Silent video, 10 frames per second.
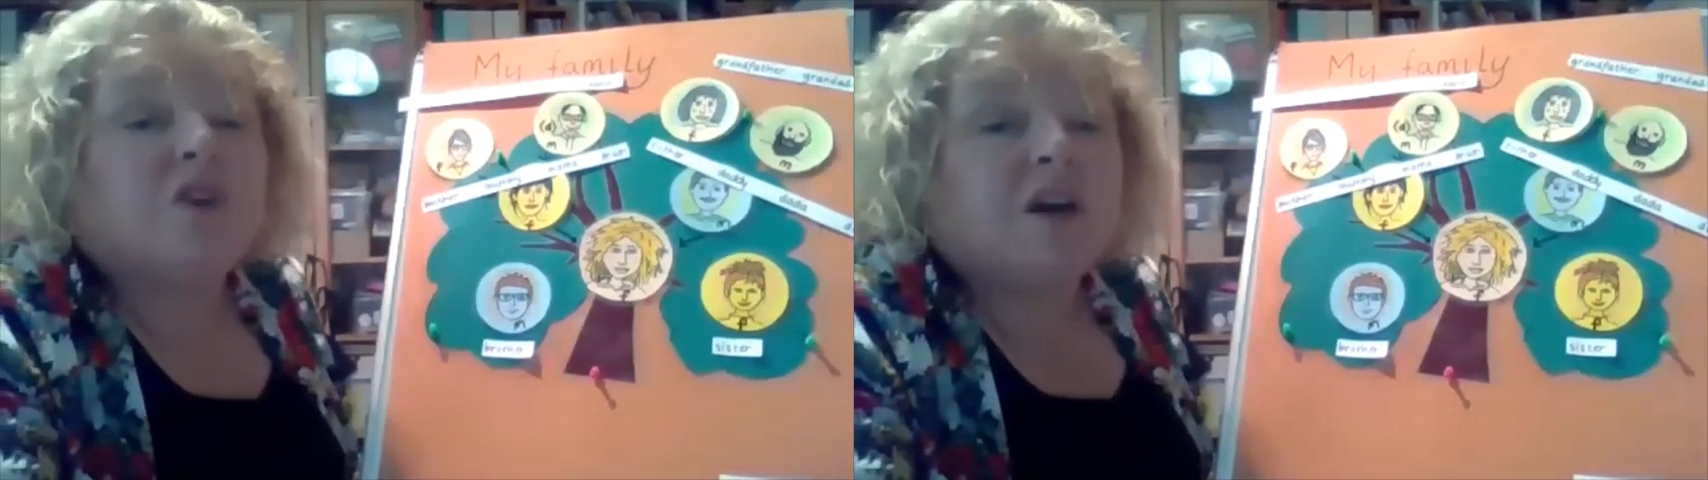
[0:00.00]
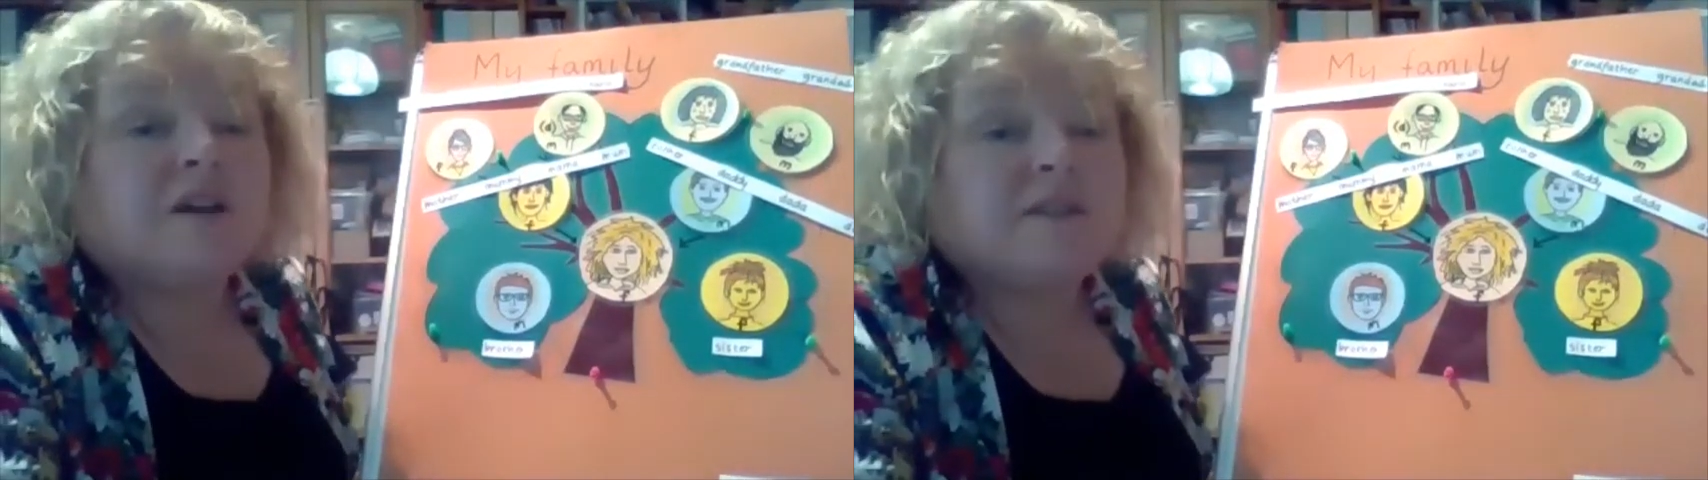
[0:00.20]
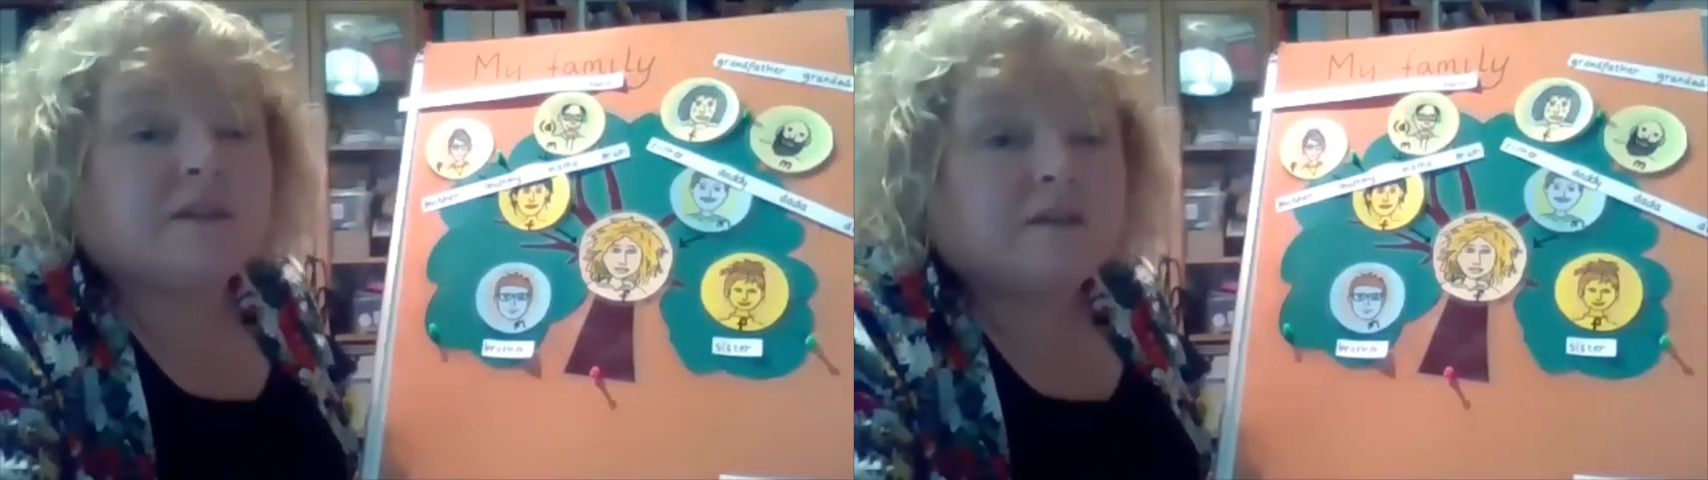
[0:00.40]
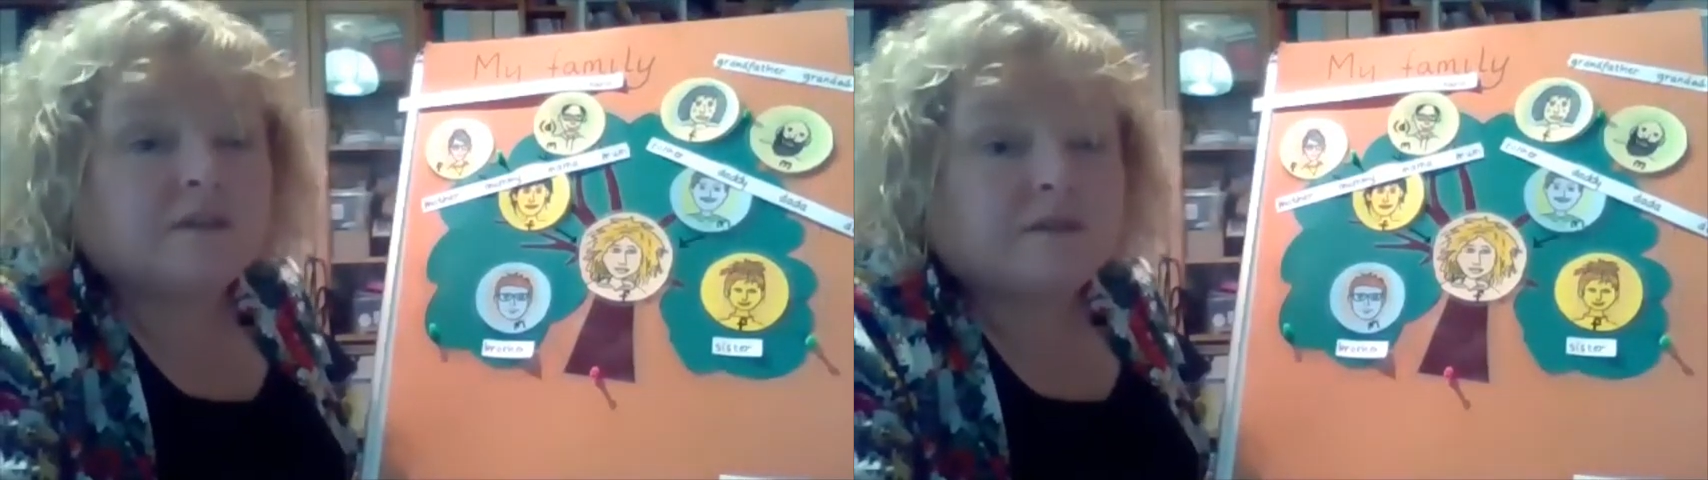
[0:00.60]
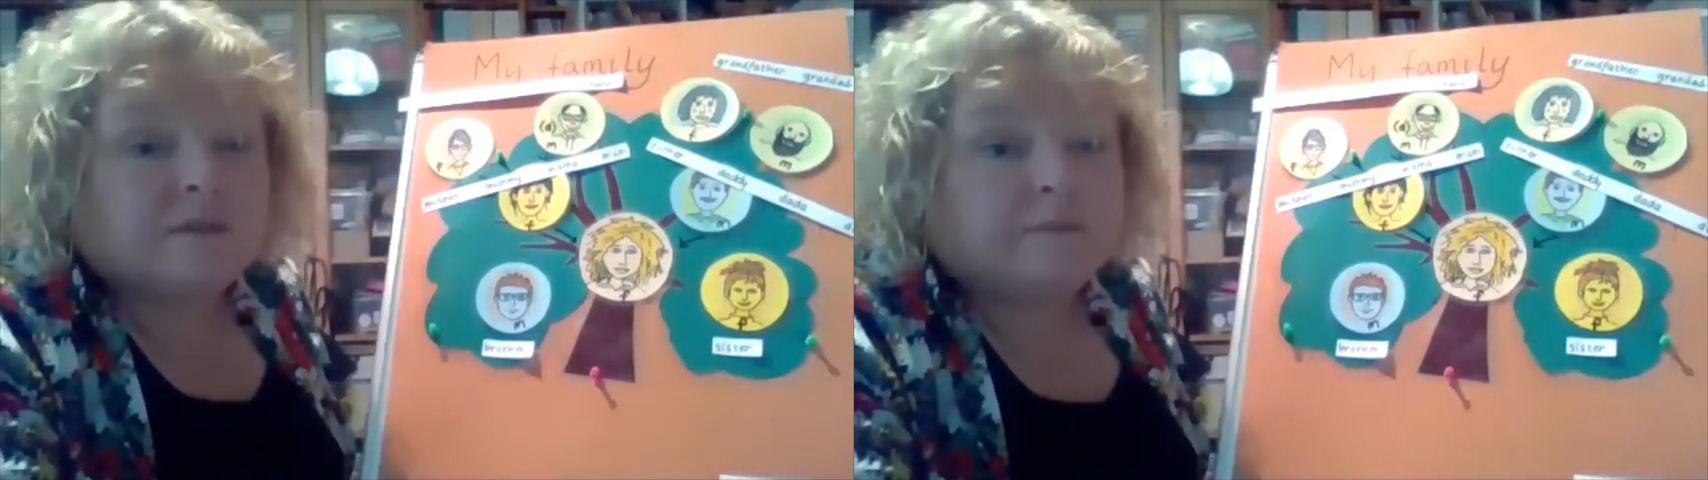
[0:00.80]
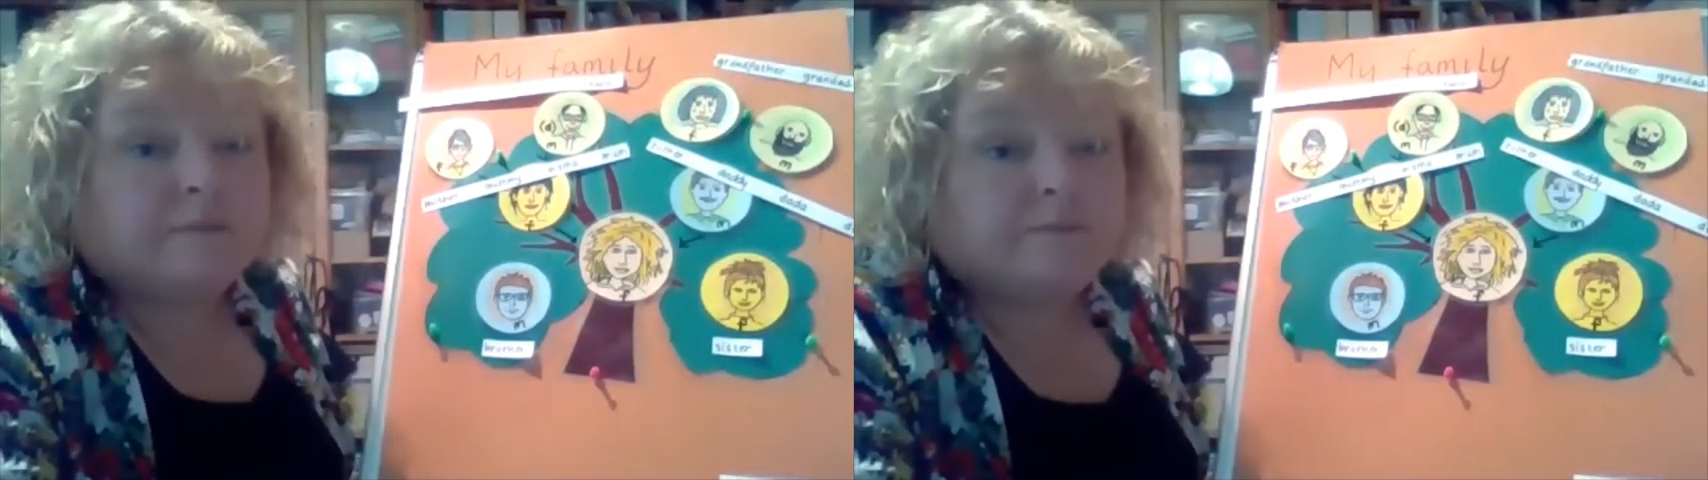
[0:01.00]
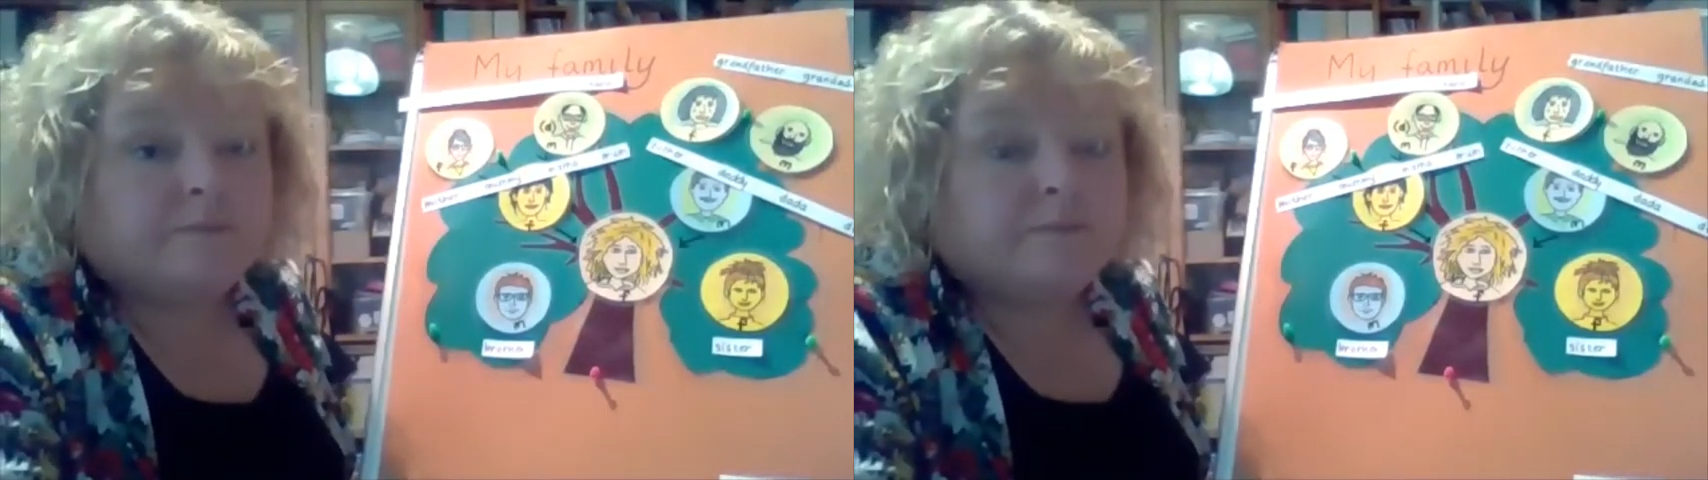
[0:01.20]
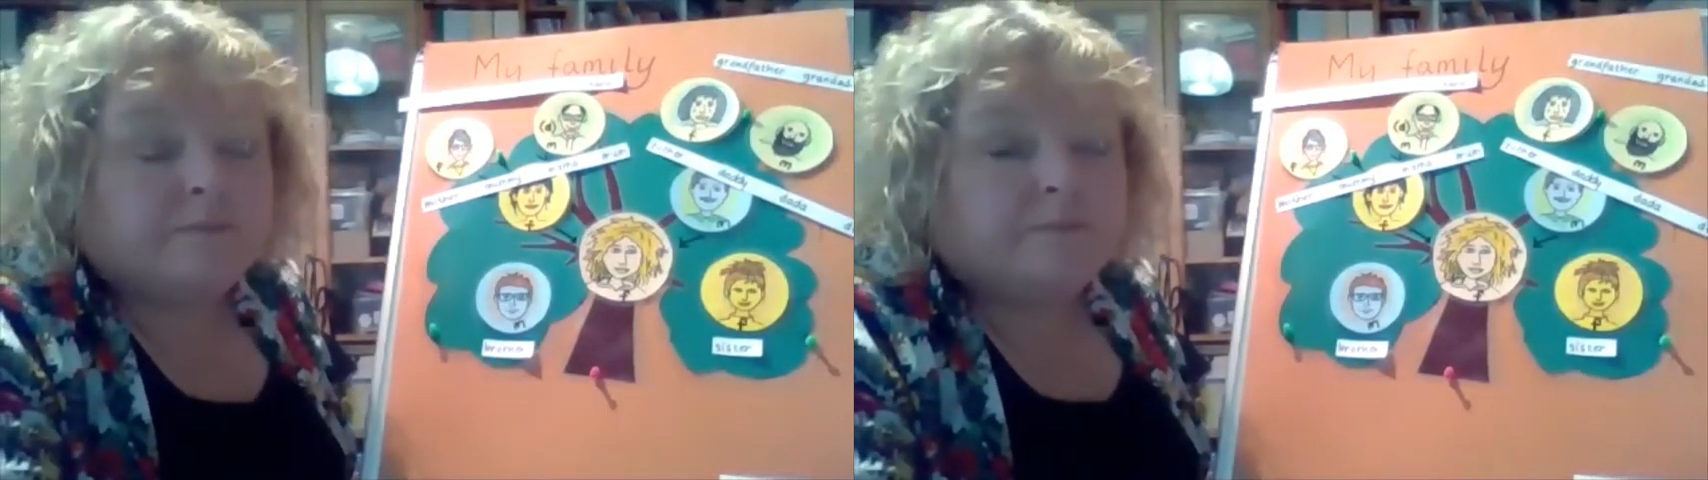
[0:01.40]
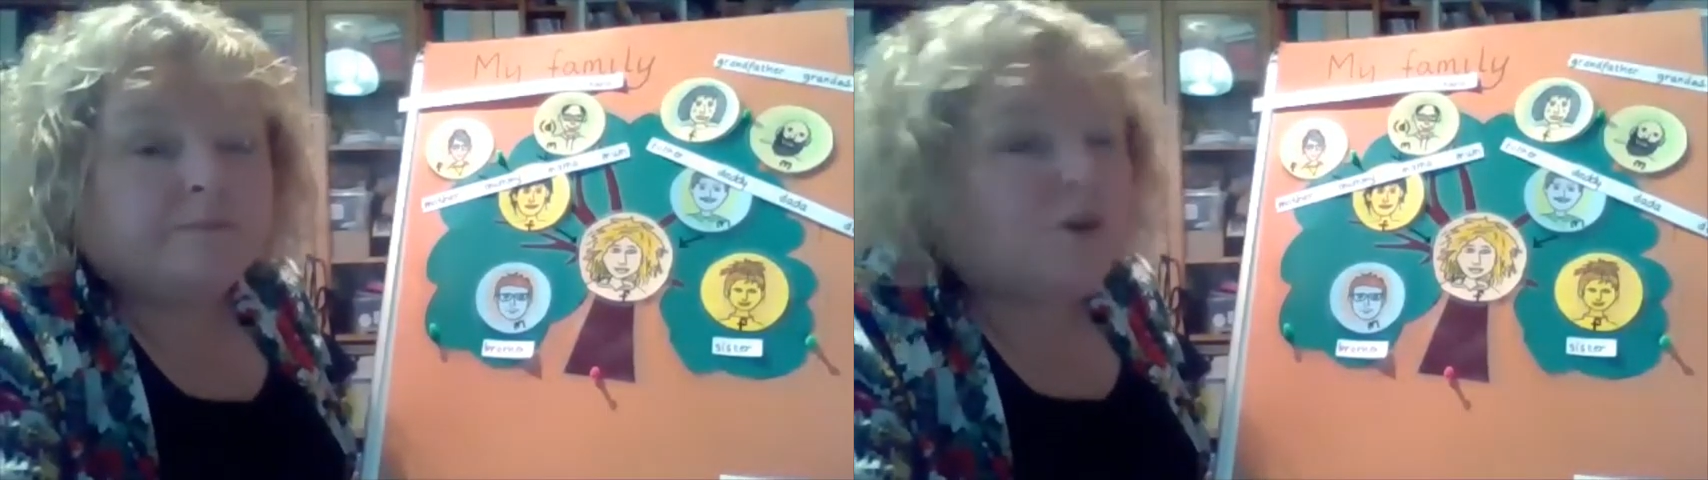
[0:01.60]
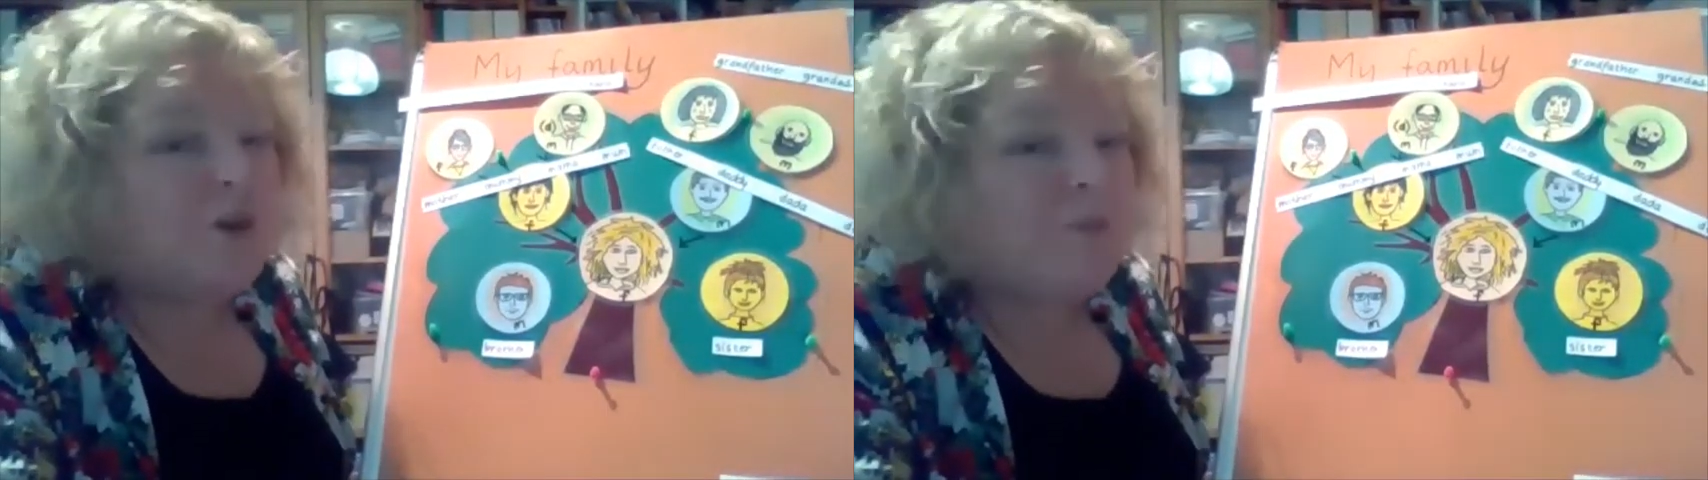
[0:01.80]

cousins, not